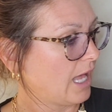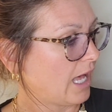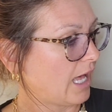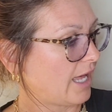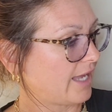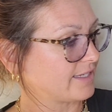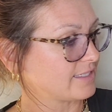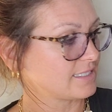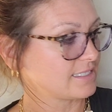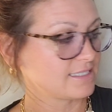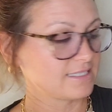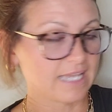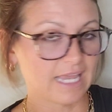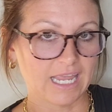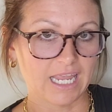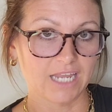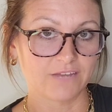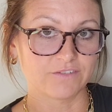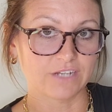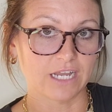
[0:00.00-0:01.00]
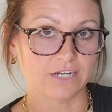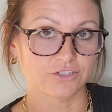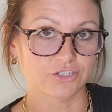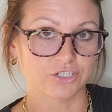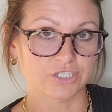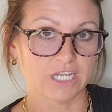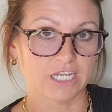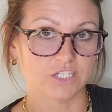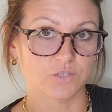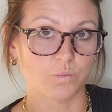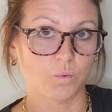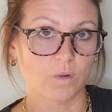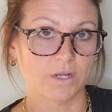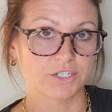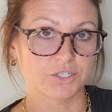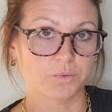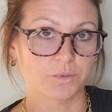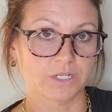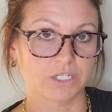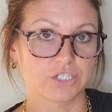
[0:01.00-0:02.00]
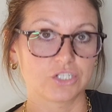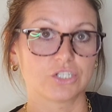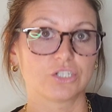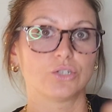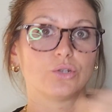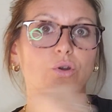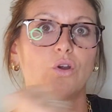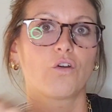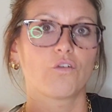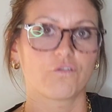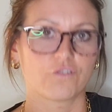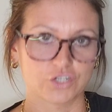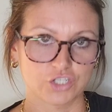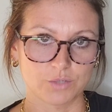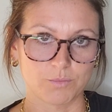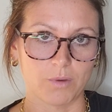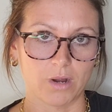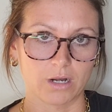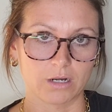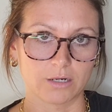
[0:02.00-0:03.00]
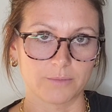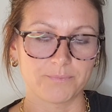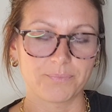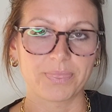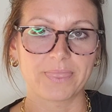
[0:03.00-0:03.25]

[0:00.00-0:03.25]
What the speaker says: I saved exercise 122 for tomorrow.